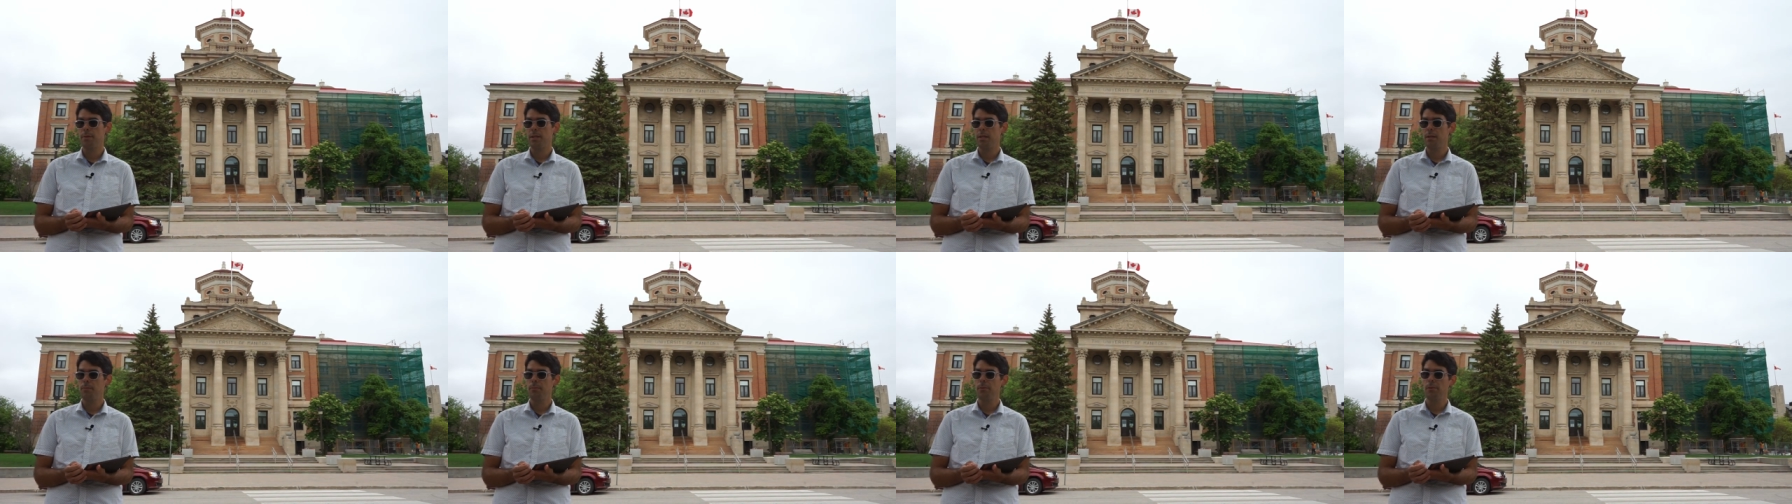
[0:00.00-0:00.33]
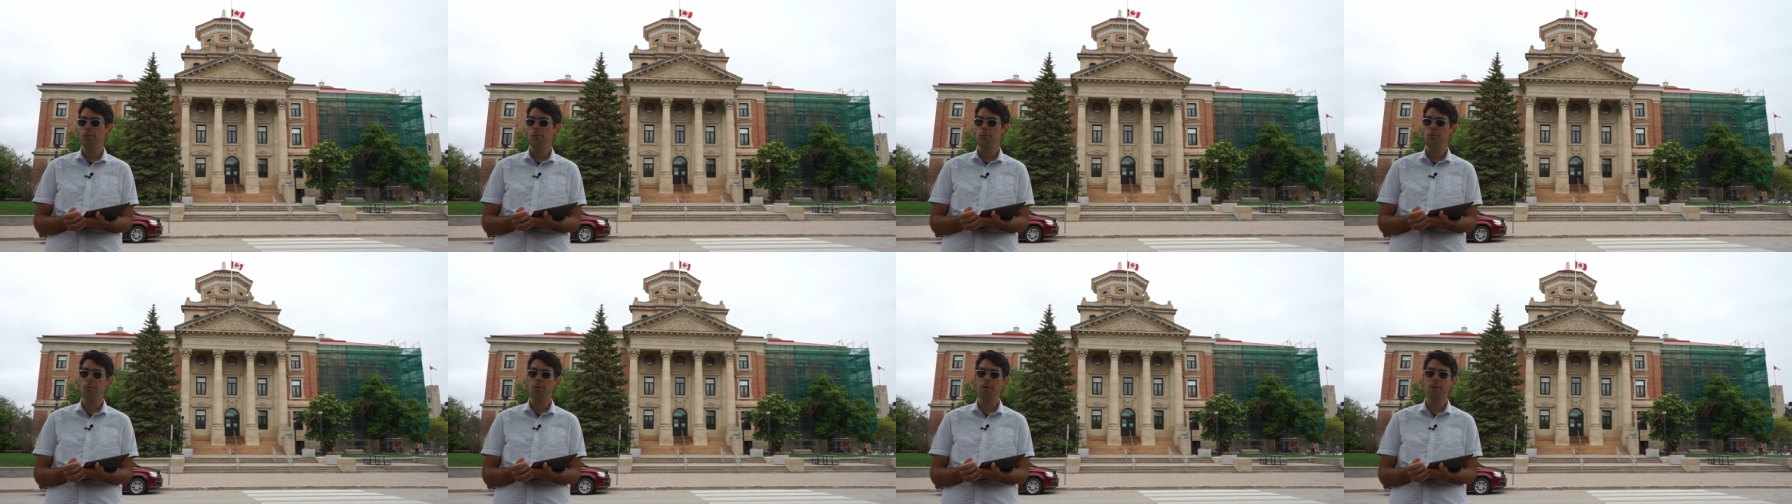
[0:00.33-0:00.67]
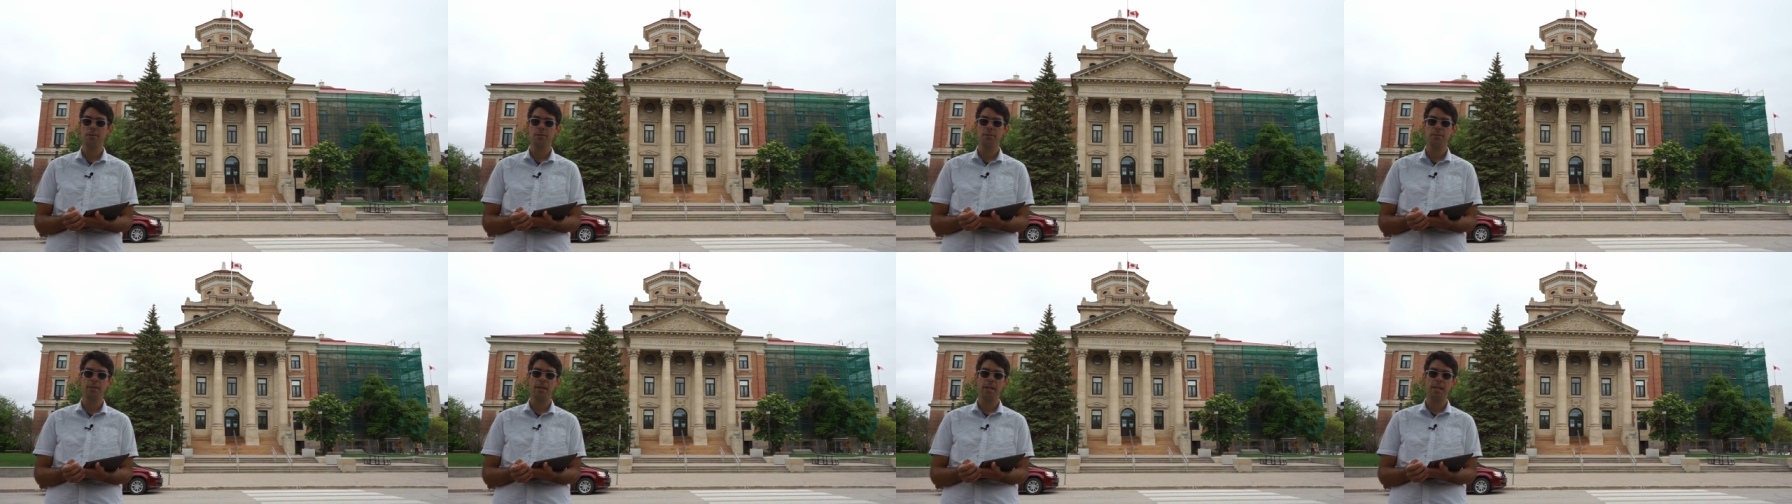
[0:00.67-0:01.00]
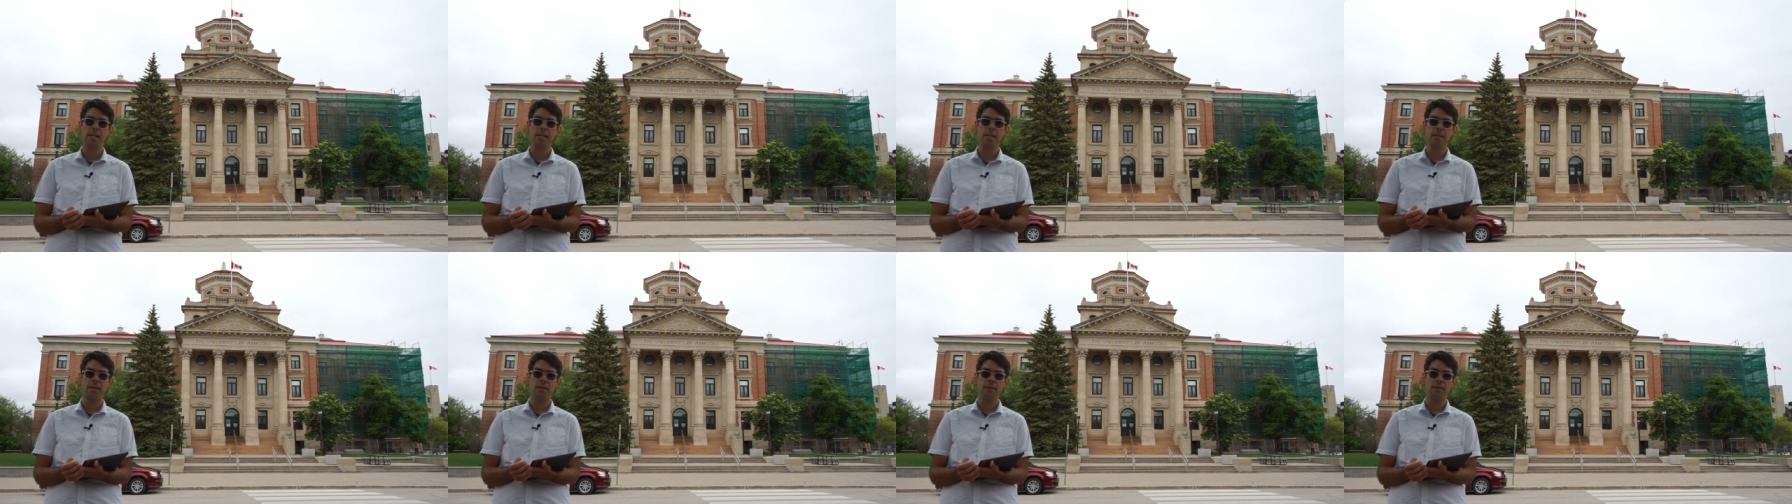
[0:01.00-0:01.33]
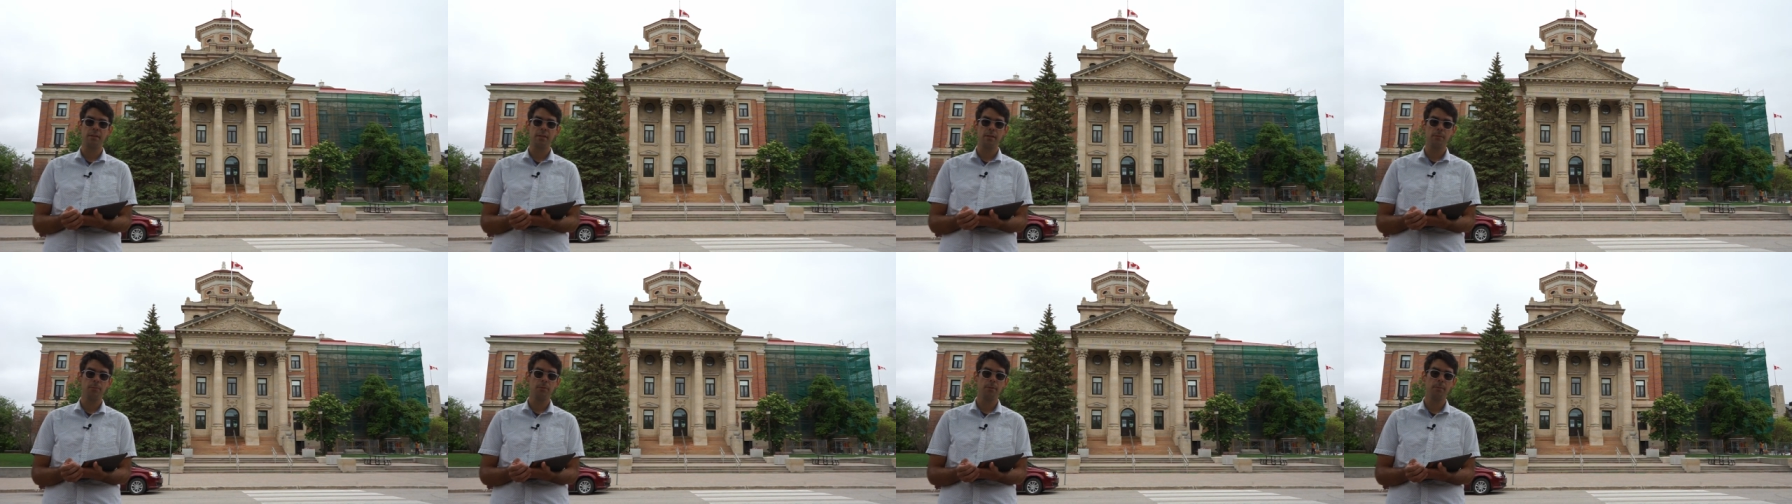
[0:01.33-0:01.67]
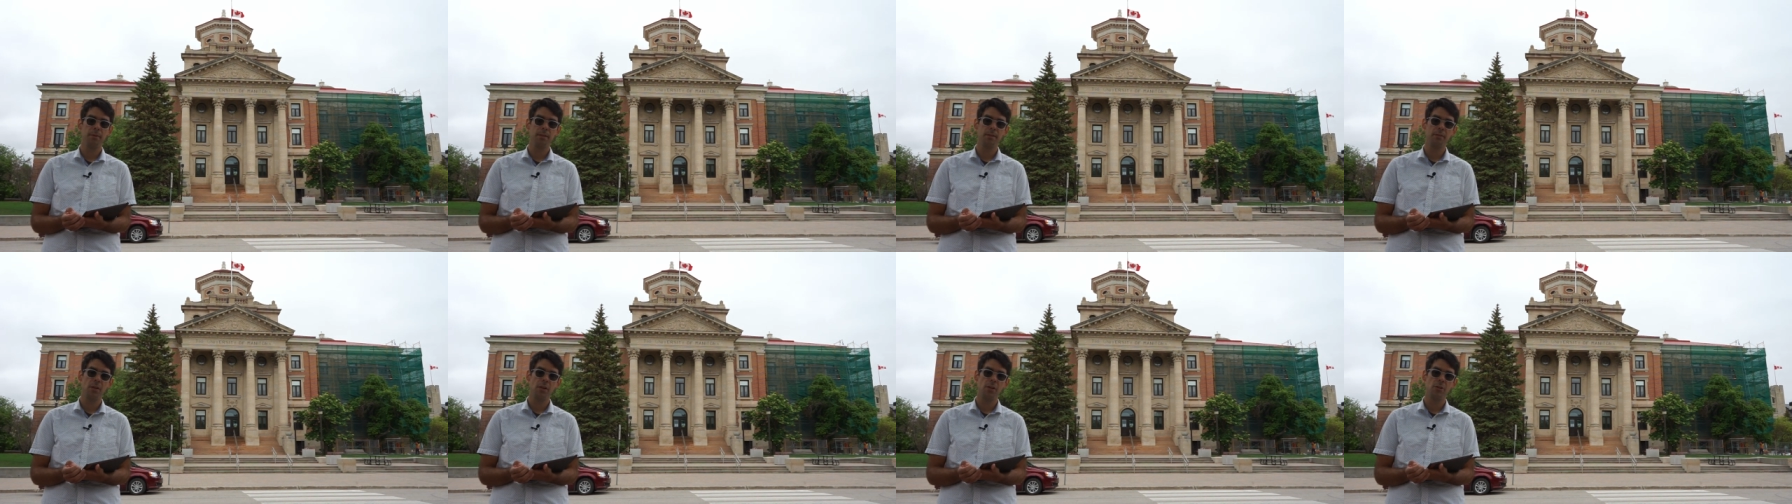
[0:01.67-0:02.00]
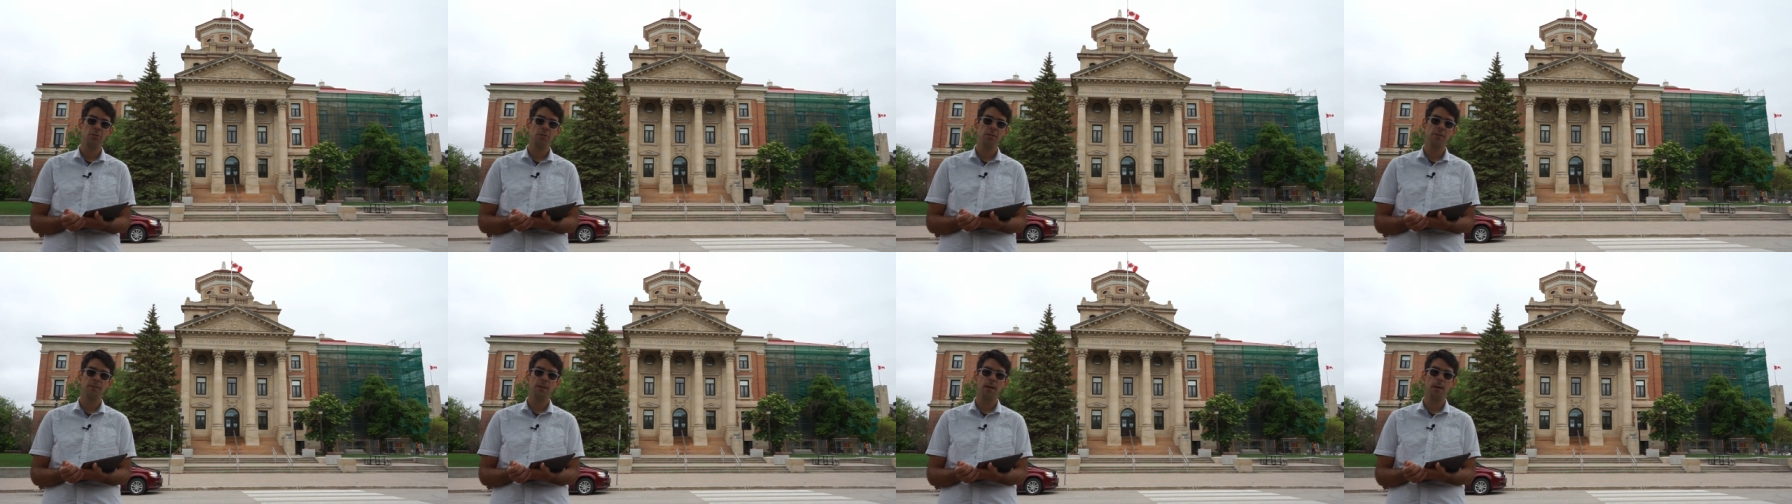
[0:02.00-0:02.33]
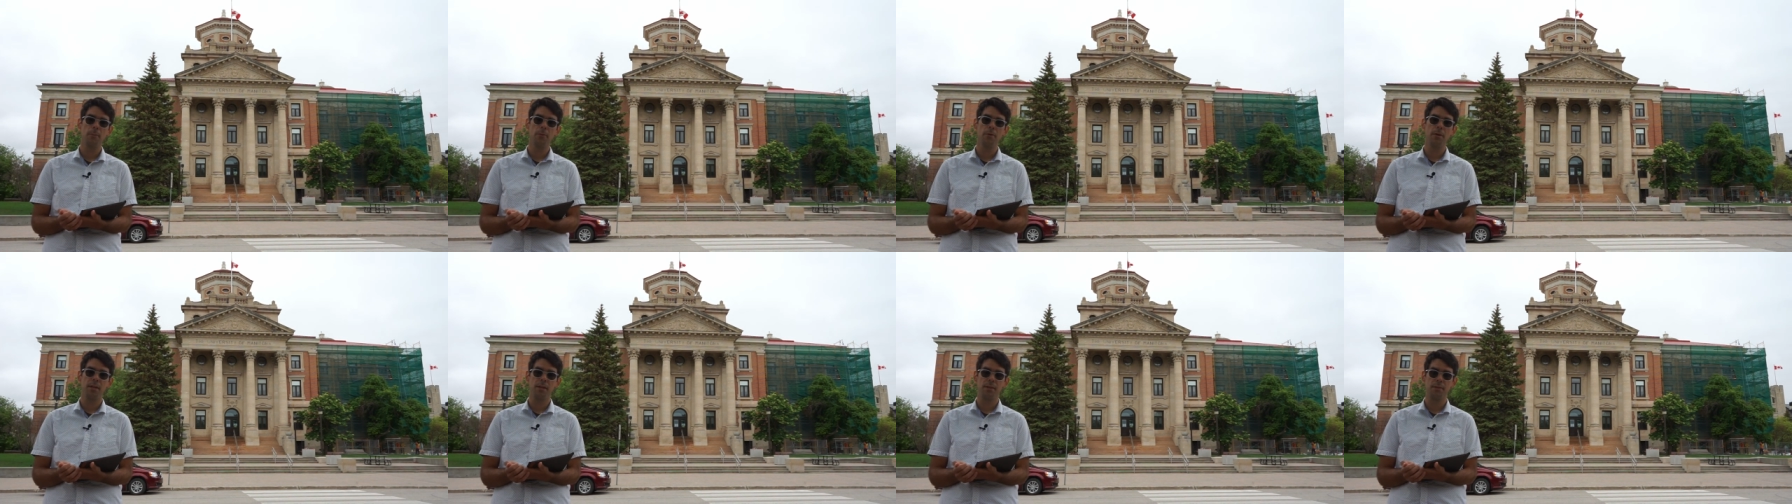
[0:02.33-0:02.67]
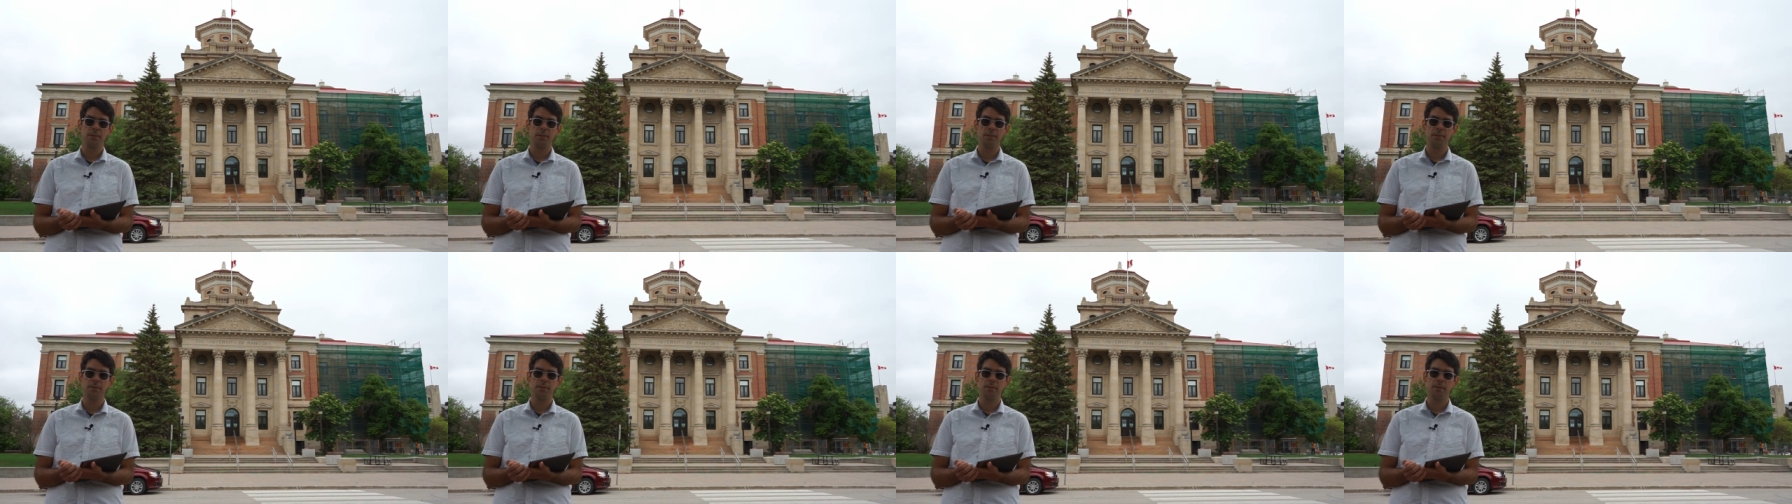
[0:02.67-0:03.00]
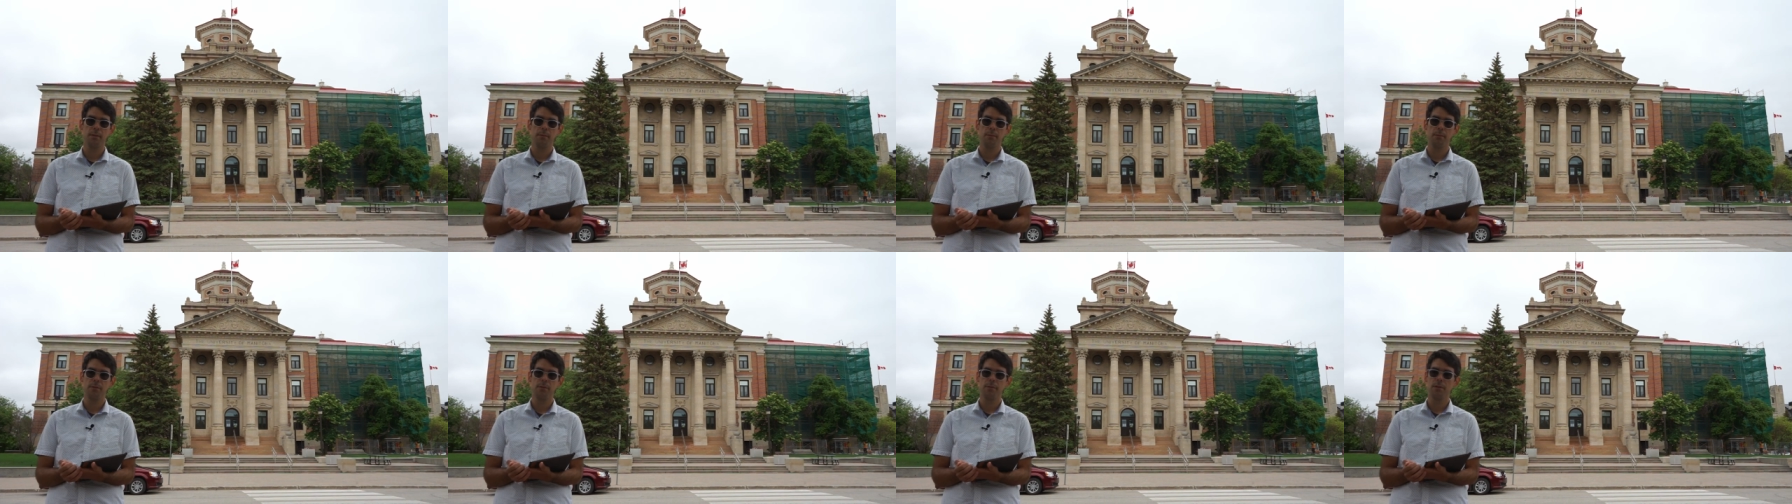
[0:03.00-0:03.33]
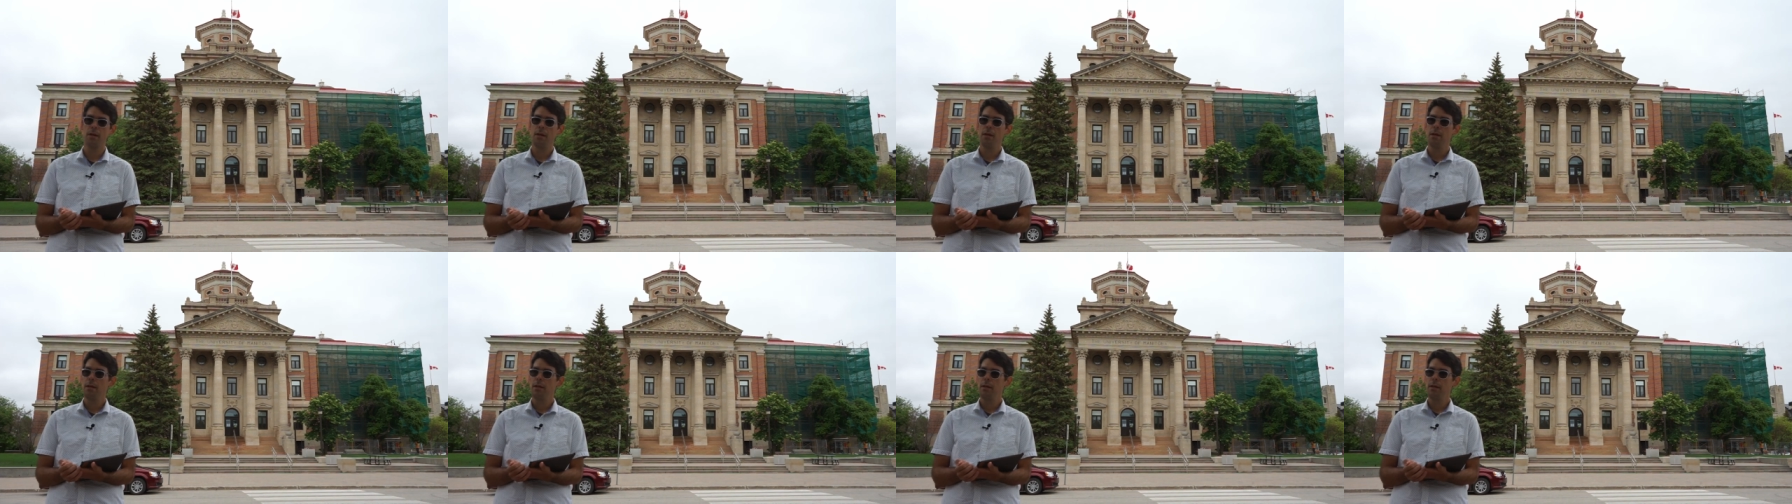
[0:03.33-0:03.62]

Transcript: people who are studying the implementation of operating systems